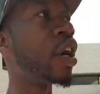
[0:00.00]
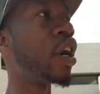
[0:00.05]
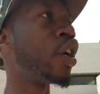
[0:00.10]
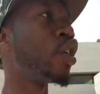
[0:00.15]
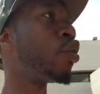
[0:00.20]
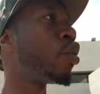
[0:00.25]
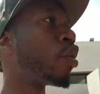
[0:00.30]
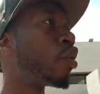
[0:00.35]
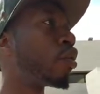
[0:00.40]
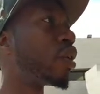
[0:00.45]

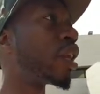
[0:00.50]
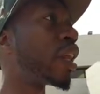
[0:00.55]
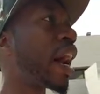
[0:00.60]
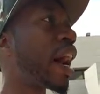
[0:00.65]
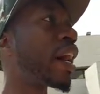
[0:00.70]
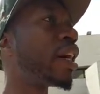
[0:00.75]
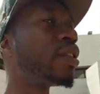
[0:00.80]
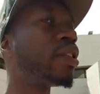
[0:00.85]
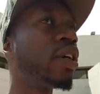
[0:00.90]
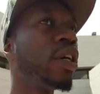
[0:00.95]
you will
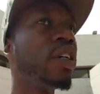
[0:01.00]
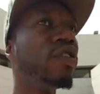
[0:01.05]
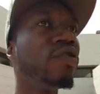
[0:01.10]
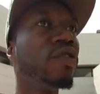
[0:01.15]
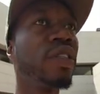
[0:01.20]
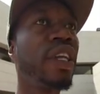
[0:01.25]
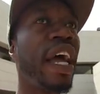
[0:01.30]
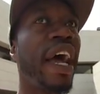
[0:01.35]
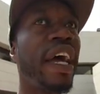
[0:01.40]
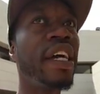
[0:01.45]
realize
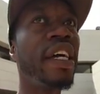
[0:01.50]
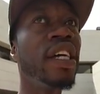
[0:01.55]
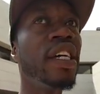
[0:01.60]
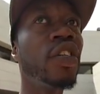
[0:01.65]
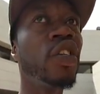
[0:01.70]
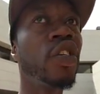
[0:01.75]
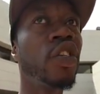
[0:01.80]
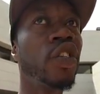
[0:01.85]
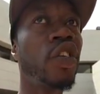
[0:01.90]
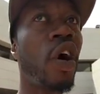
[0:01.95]
that
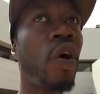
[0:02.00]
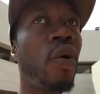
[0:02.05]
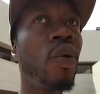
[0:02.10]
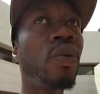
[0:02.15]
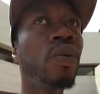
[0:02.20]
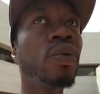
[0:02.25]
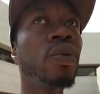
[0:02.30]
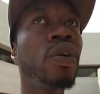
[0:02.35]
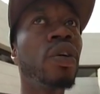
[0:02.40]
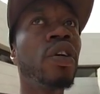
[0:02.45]
each tone
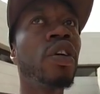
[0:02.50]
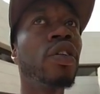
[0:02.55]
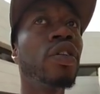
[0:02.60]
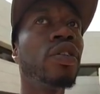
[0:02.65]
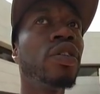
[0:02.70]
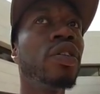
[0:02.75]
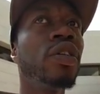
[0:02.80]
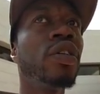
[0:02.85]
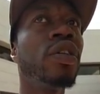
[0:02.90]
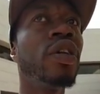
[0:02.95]

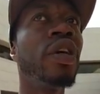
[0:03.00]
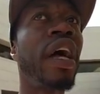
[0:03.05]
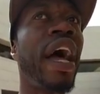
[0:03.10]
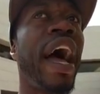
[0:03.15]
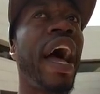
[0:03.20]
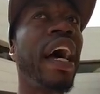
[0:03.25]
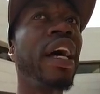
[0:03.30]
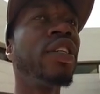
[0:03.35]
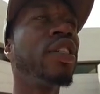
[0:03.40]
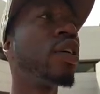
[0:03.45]

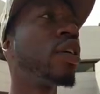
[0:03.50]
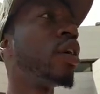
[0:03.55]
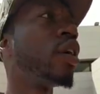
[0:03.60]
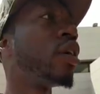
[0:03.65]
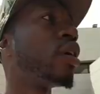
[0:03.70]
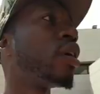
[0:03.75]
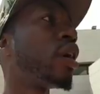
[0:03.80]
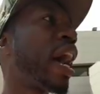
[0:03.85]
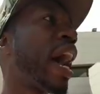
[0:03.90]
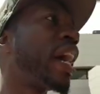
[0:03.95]

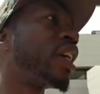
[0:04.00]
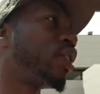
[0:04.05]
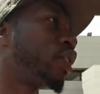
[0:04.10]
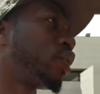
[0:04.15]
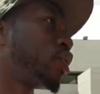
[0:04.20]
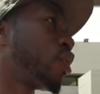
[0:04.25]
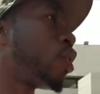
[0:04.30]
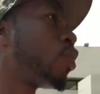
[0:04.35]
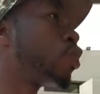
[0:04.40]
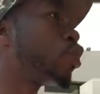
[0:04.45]
has its own